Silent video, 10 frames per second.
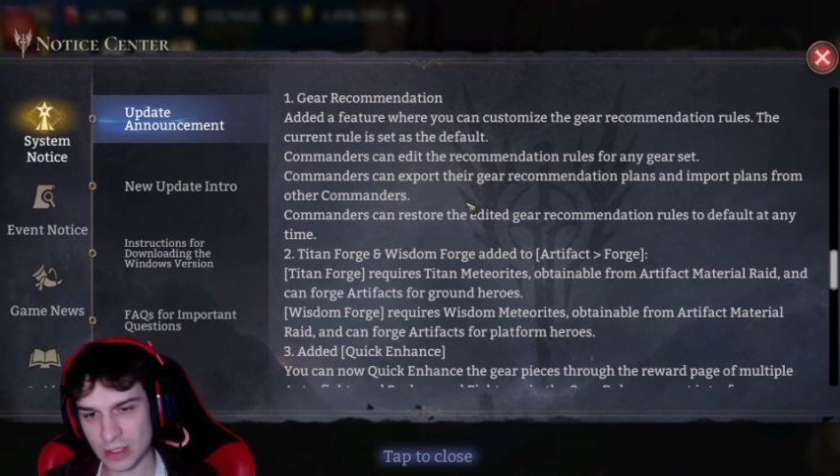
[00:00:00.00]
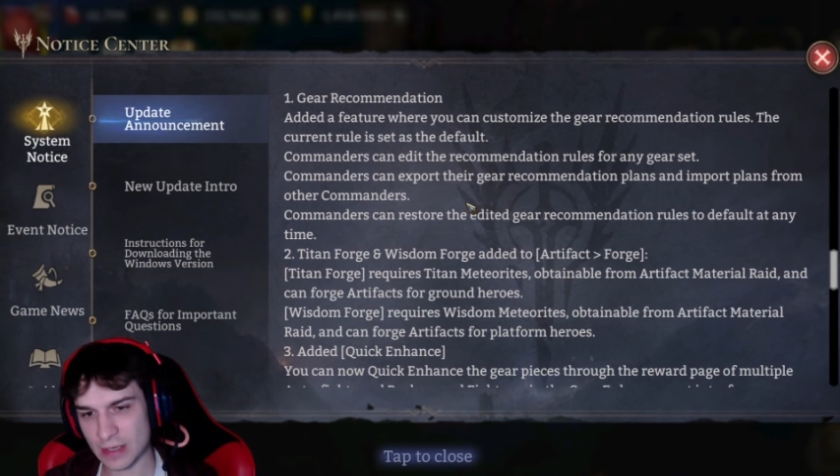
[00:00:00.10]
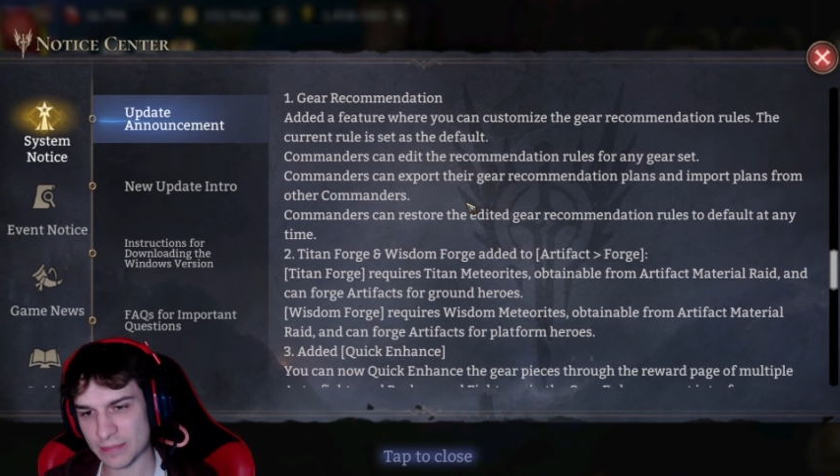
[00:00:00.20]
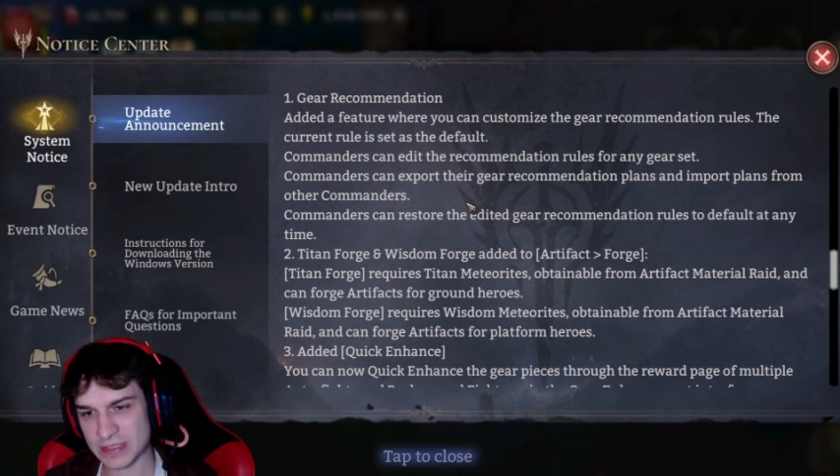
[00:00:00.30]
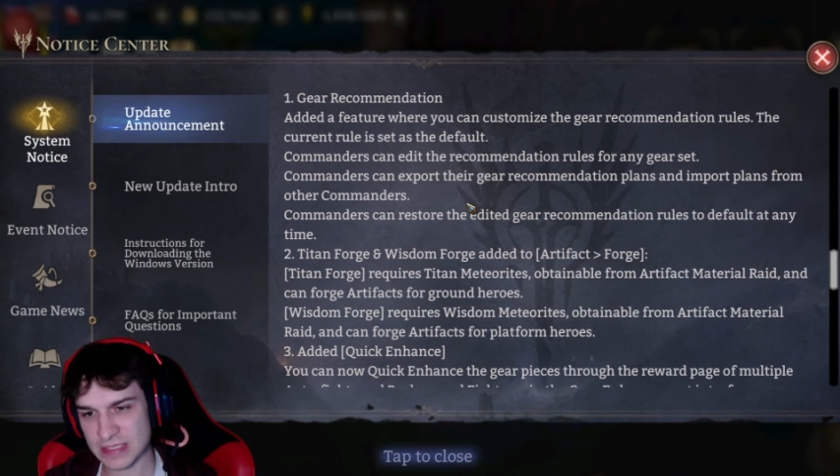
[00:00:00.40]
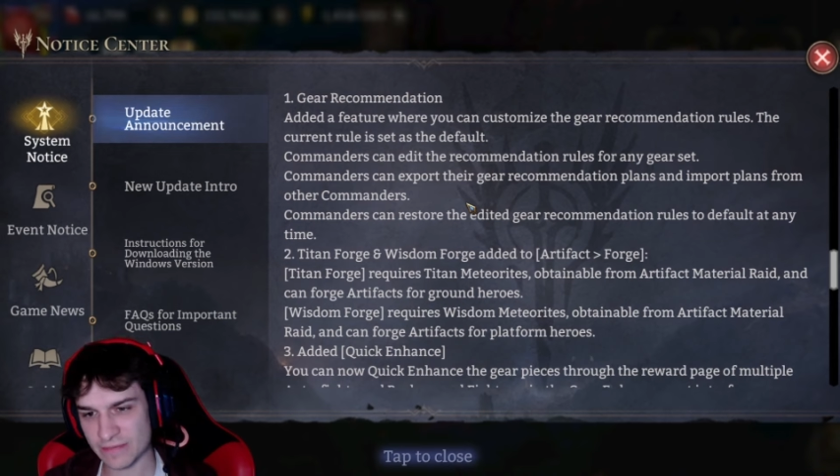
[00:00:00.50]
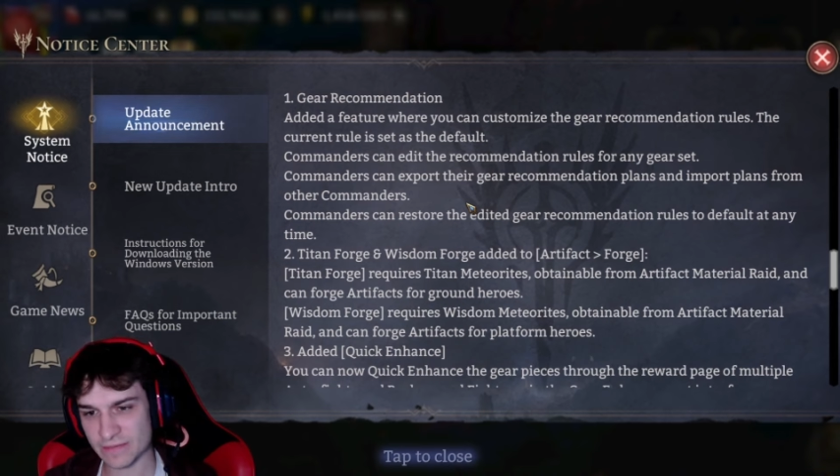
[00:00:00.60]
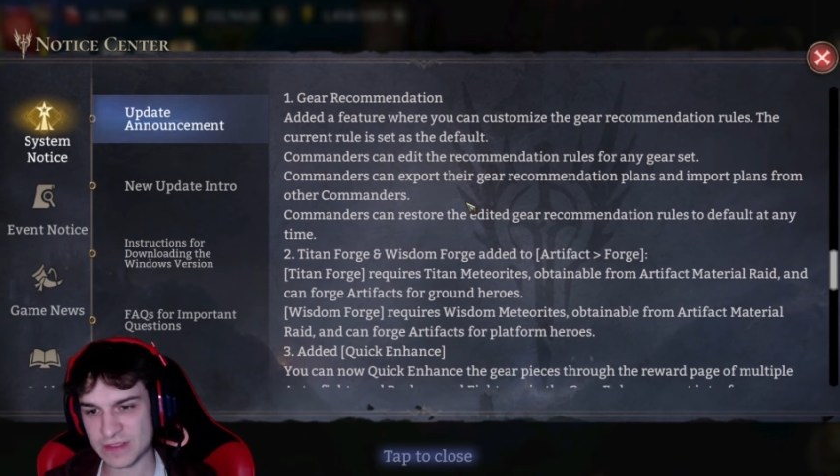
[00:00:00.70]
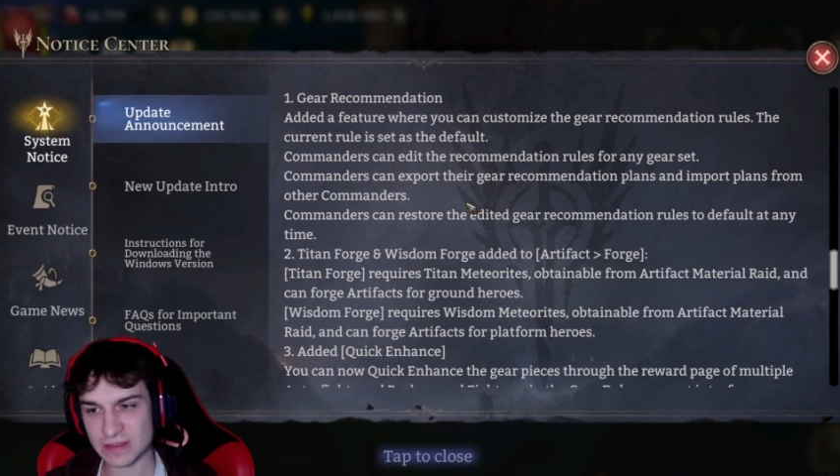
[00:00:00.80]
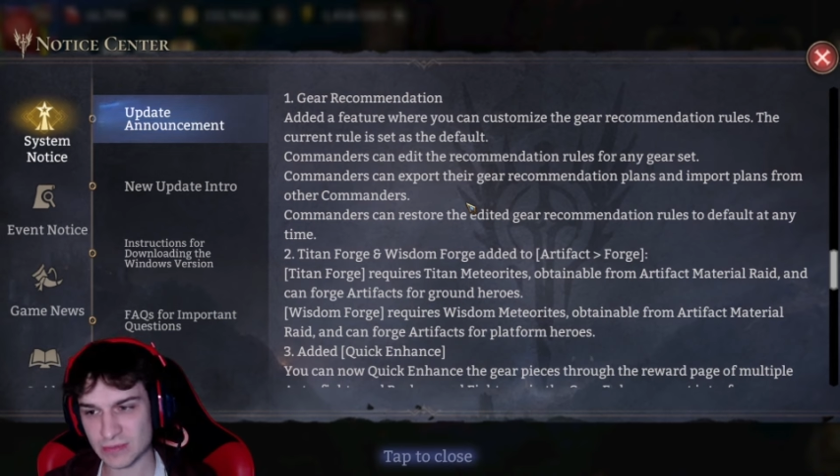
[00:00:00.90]
Epic
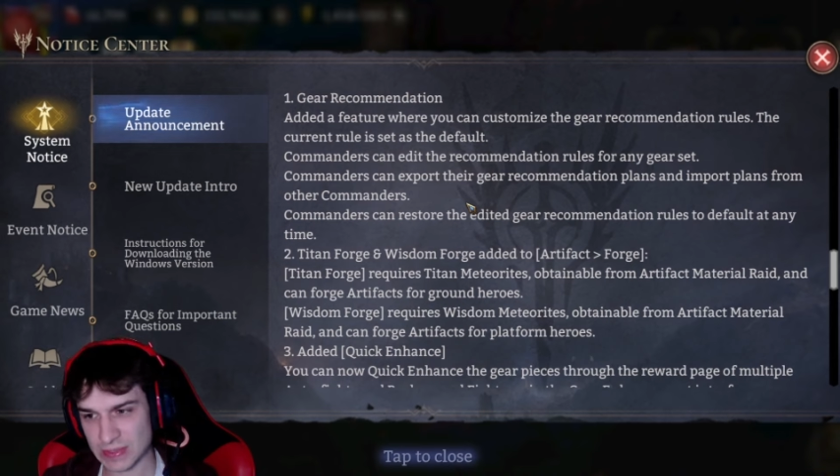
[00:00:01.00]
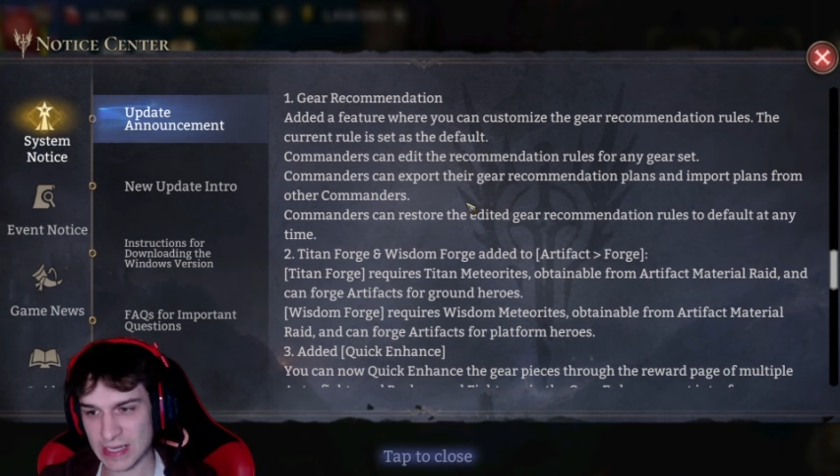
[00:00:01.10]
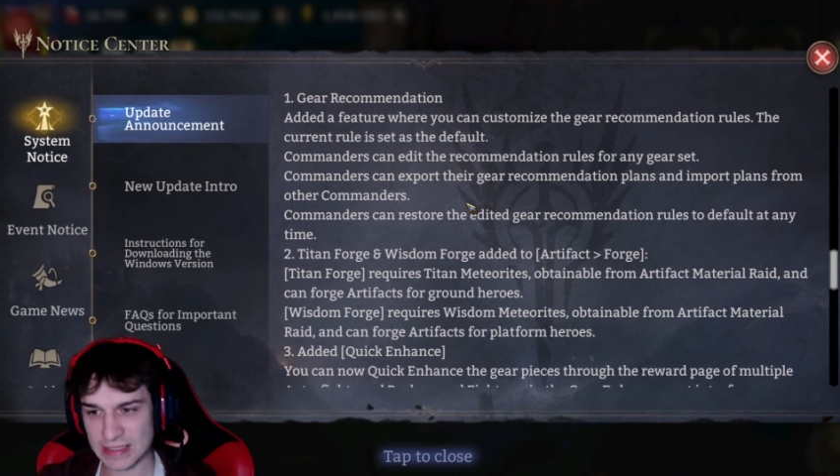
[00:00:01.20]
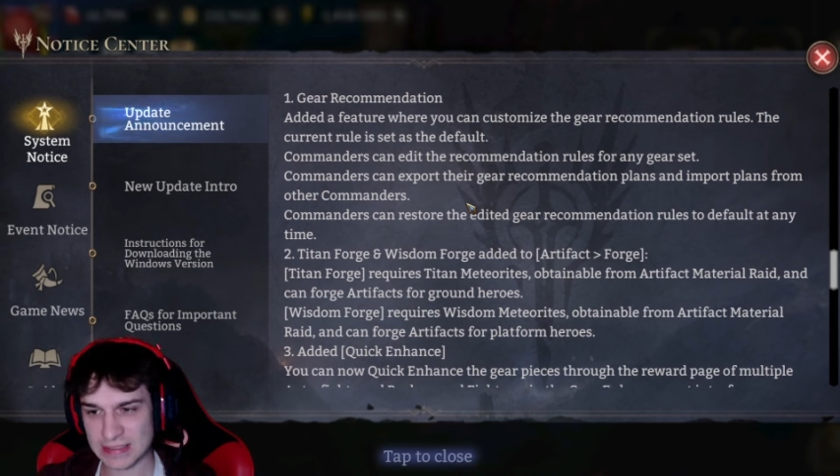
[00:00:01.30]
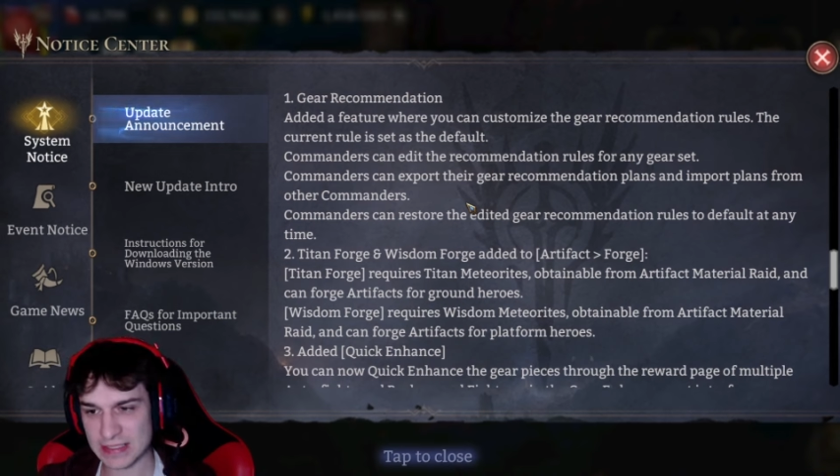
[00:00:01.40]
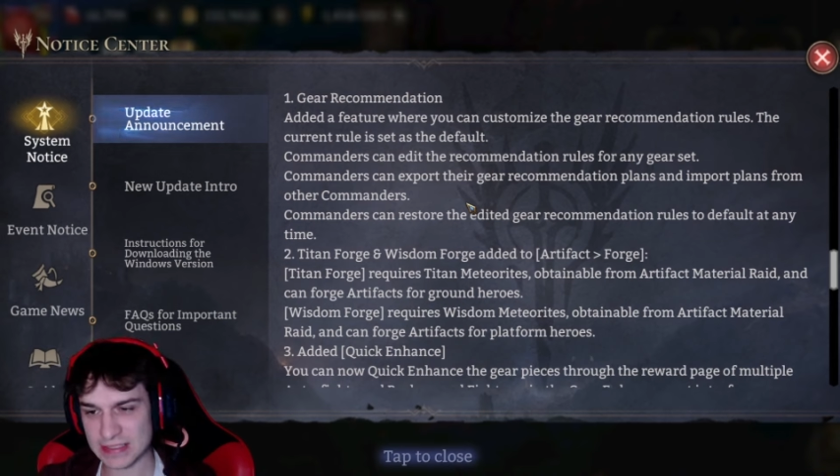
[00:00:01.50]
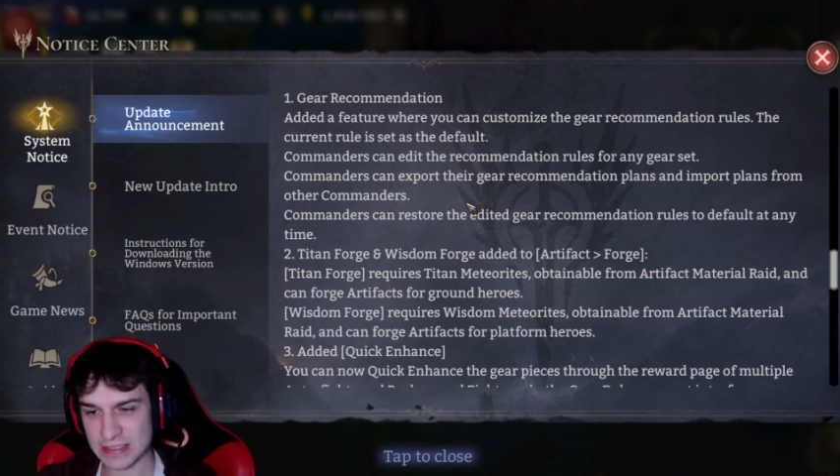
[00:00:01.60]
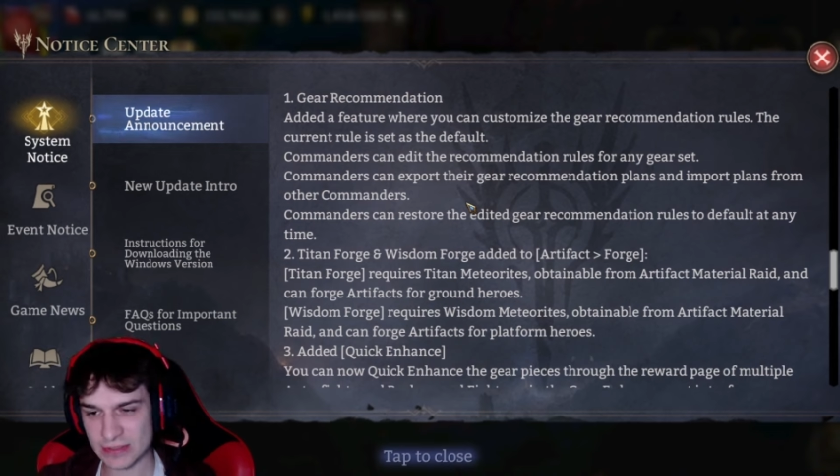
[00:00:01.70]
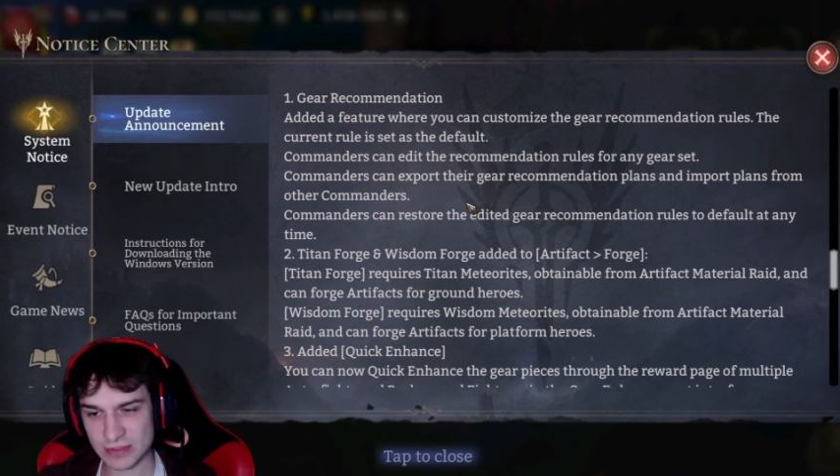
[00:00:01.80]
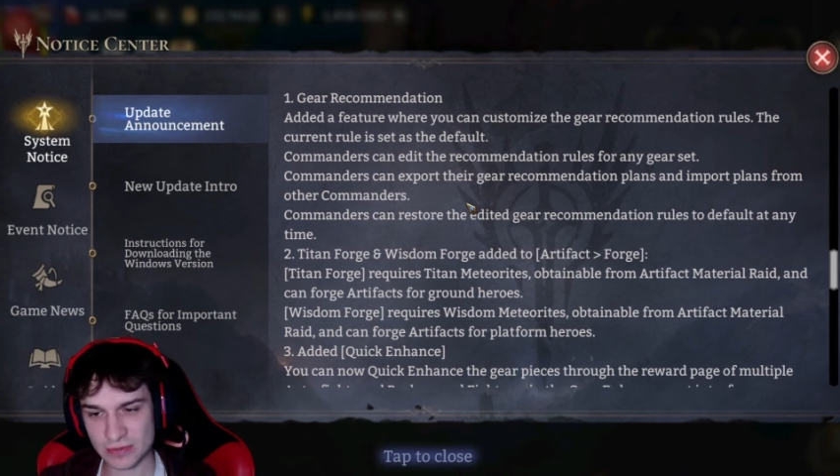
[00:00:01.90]
7 when they had six
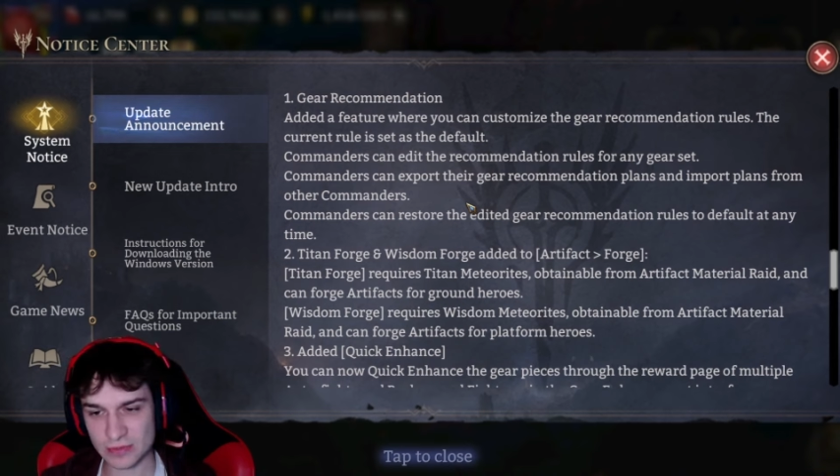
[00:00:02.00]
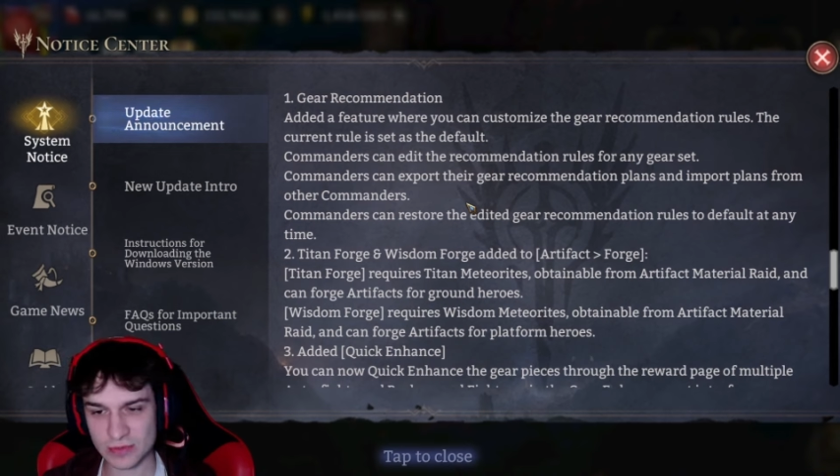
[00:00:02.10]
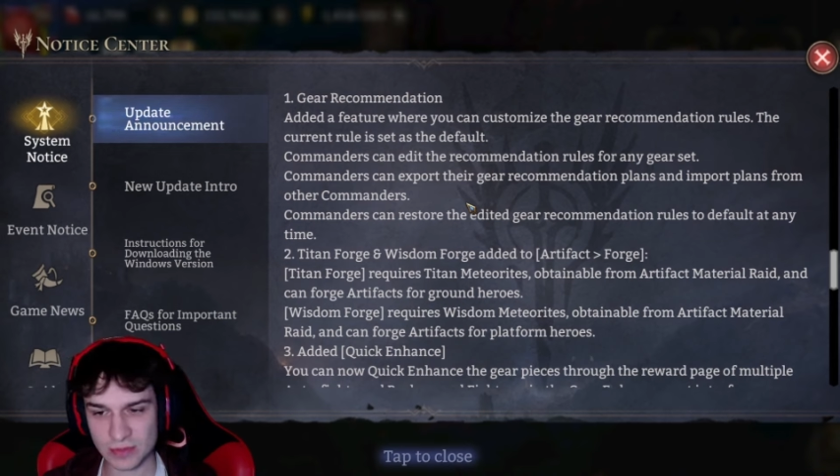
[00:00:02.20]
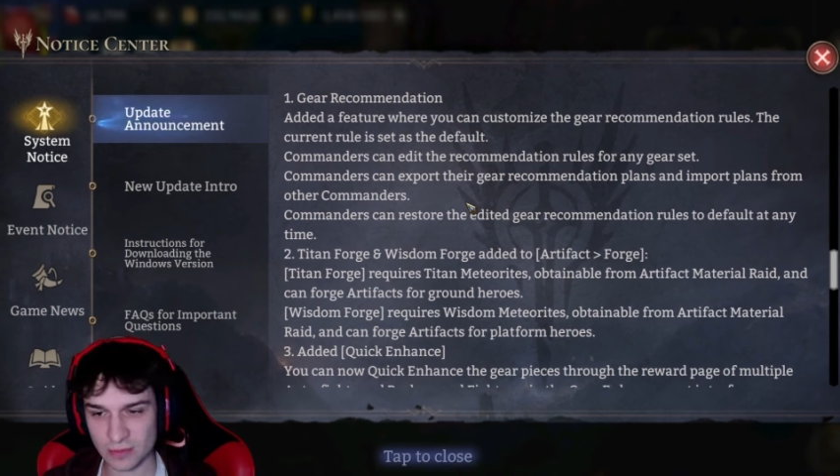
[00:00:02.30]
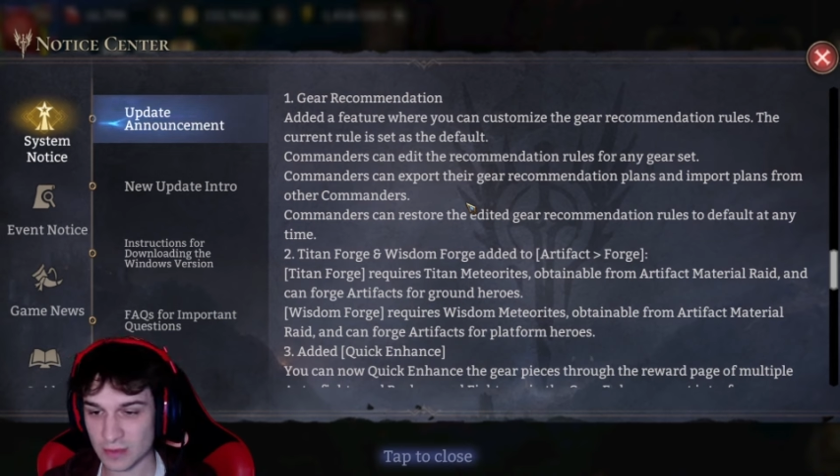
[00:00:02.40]
years to do so.